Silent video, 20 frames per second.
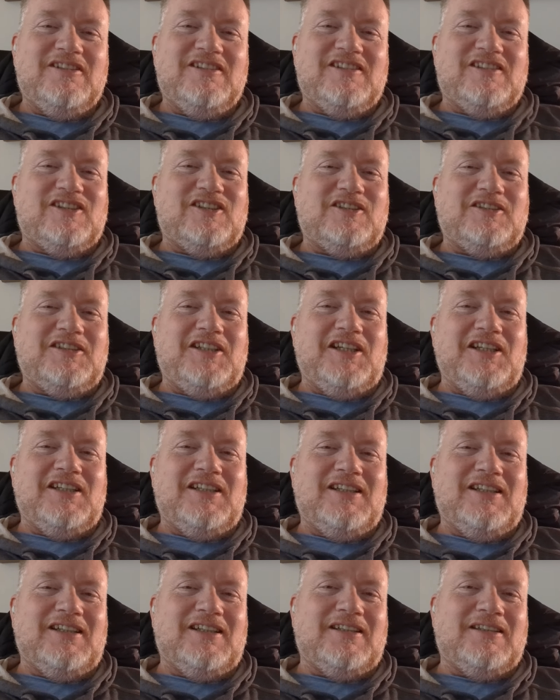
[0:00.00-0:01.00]
This is
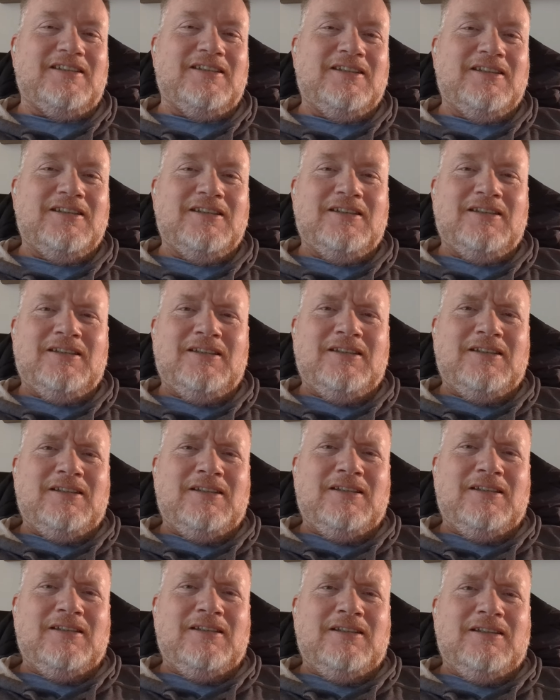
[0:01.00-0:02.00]
like a
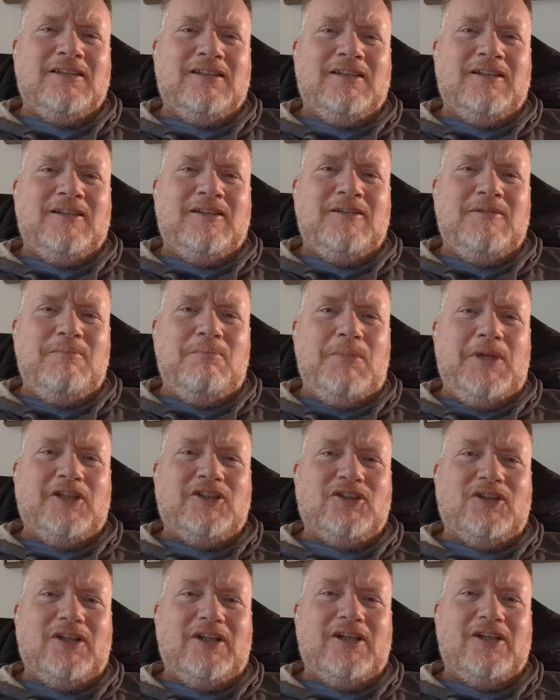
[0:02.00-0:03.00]

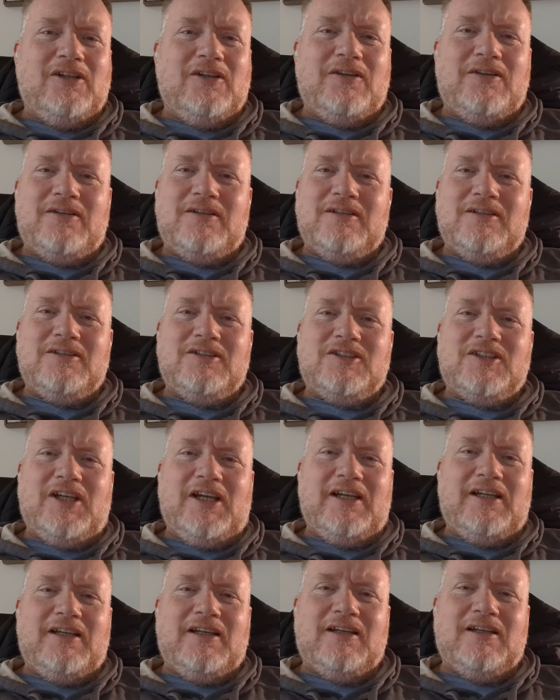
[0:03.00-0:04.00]
mental health
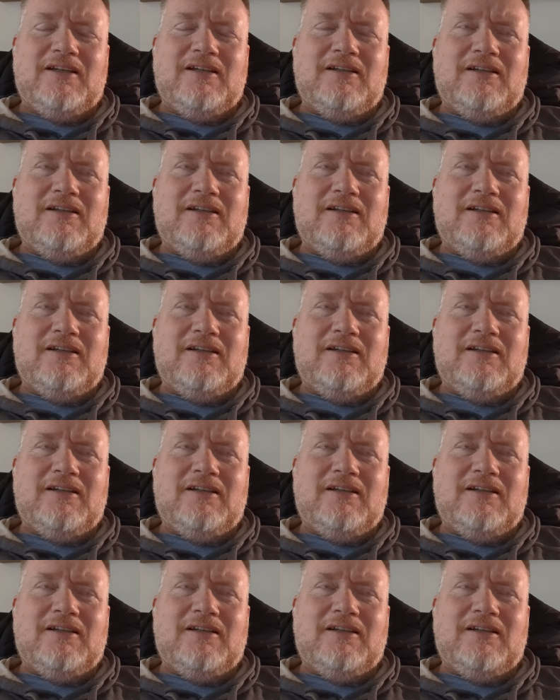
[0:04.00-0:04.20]
psych